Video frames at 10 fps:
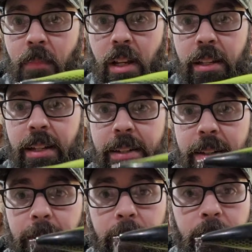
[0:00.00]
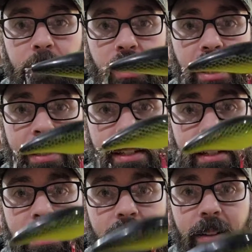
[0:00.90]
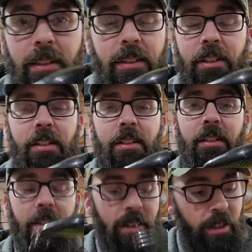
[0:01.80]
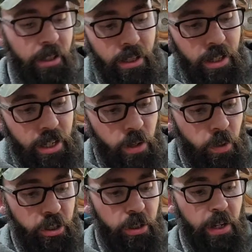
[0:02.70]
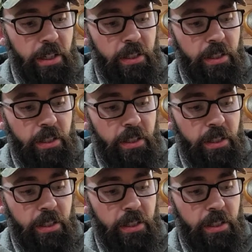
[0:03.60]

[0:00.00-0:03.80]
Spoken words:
Now you can't tell. You can't see it at all. It works great.